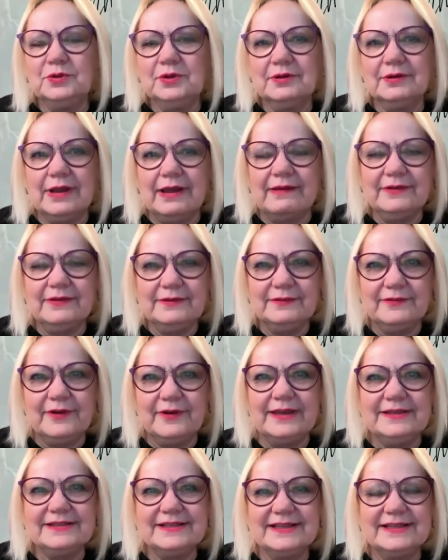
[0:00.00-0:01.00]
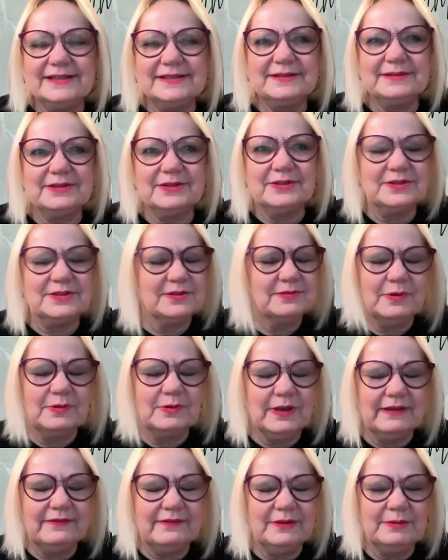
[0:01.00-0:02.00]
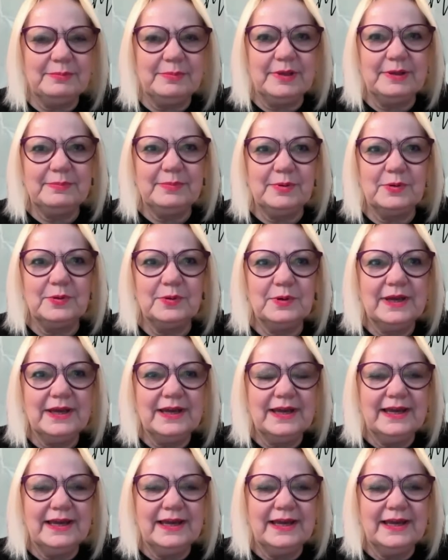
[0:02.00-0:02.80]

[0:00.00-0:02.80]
your lovely faces, because you are lovely people.